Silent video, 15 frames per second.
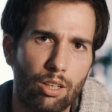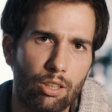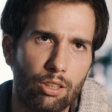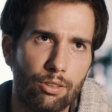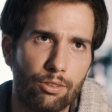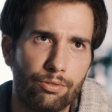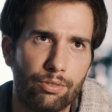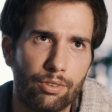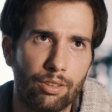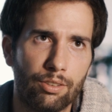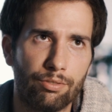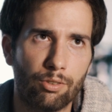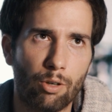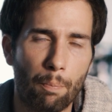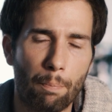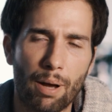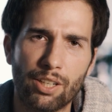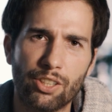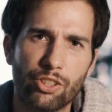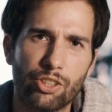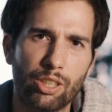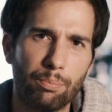of
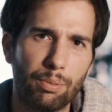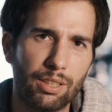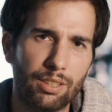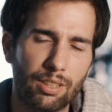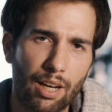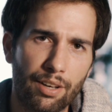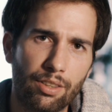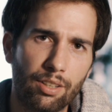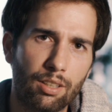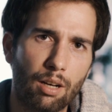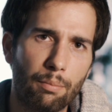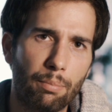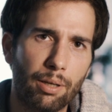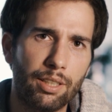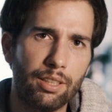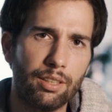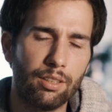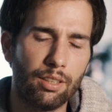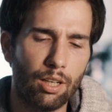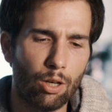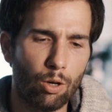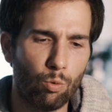companionship inside the company